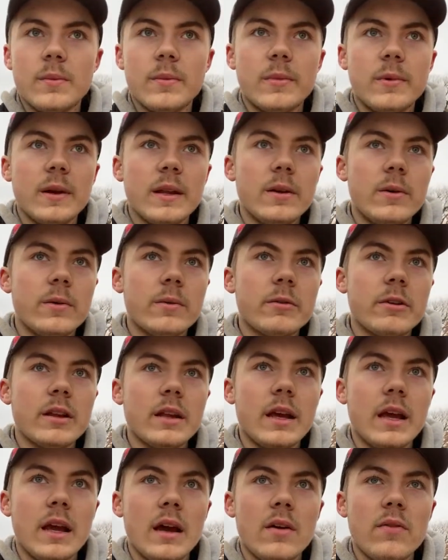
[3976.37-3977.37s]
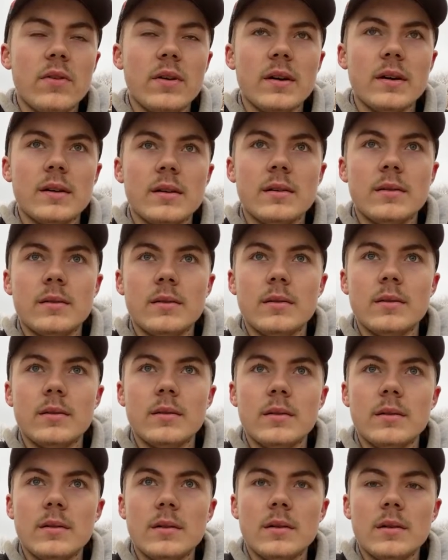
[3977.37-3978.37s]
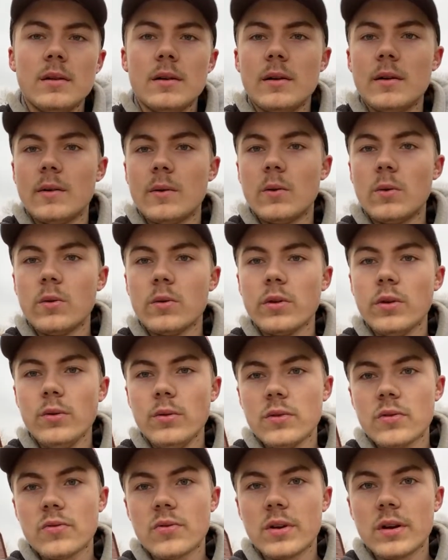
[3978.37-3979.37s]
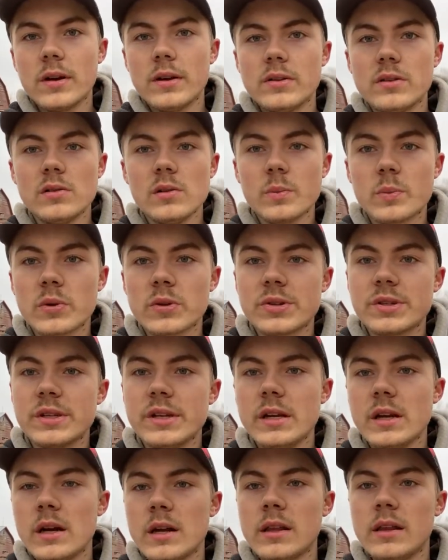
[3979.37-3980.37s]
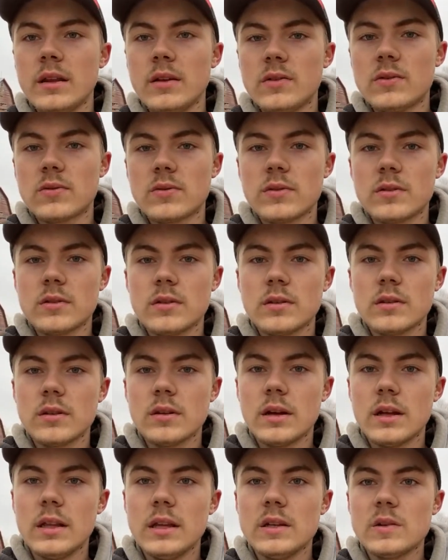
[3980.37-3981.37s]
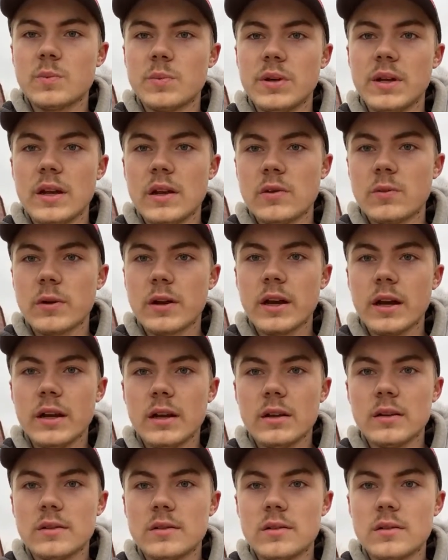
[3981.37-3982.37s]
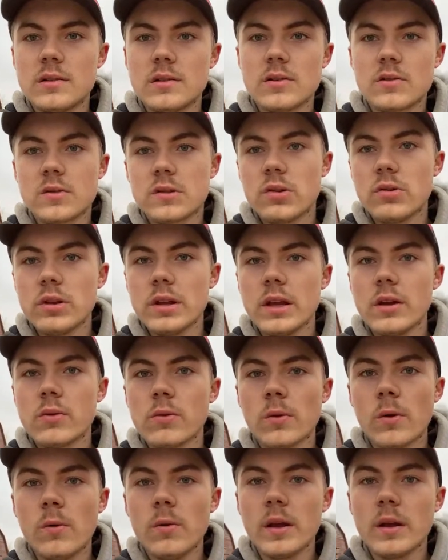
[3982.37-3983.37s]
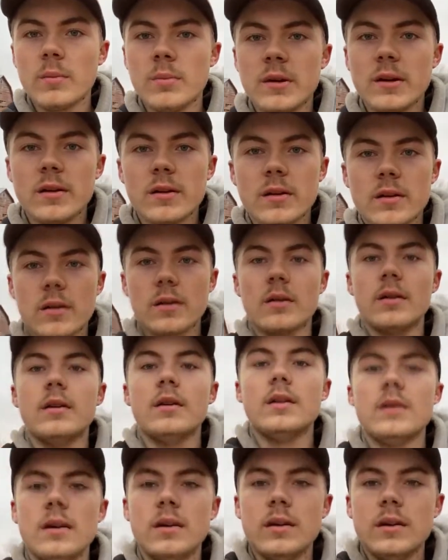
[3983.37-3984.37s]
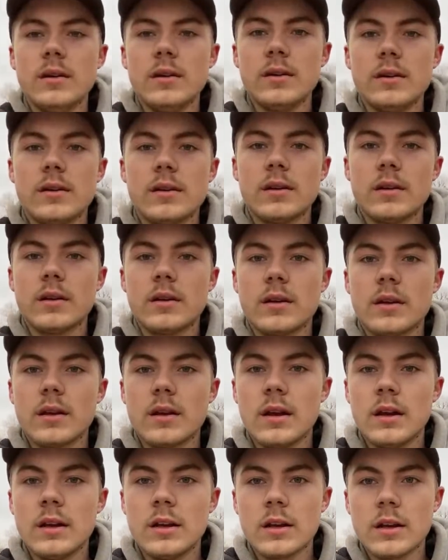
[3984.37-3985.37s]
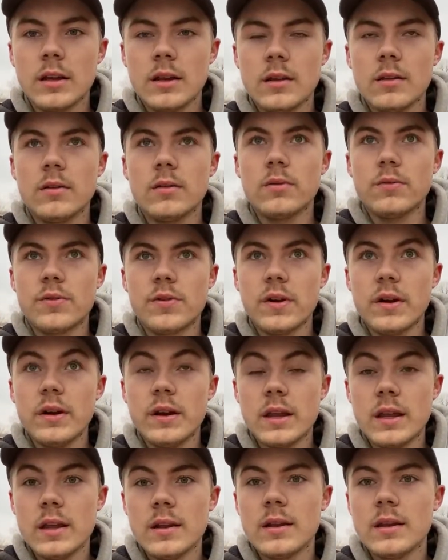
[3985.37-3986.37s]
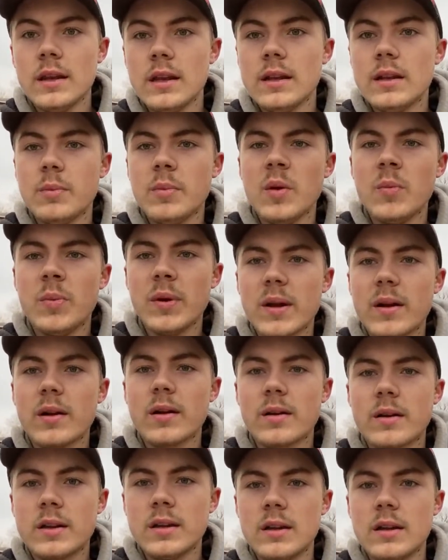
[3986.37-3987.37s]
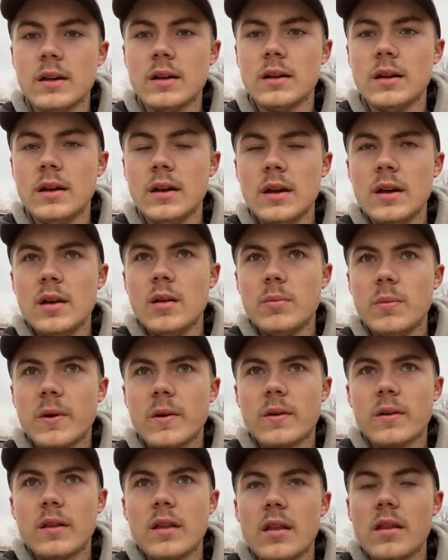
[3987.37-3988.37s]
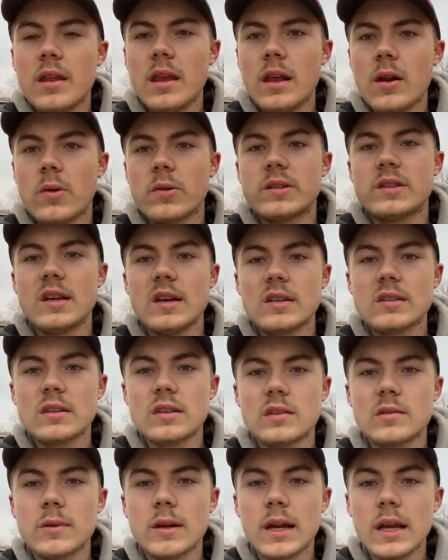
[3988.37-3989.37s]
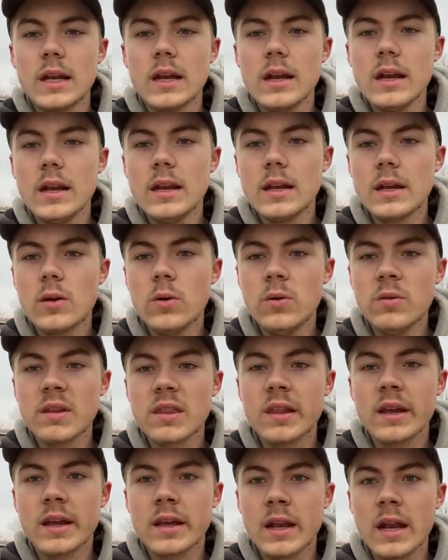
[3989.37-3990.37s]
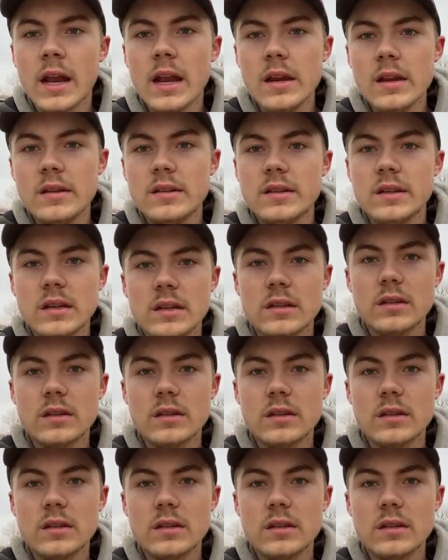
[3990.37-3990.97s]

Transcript: we don't really have a whole use for a Super C on this place. We're kind of slowly growing bigger, kind of starting to need to be bigger than the 806s. We kind of need to go with like an 86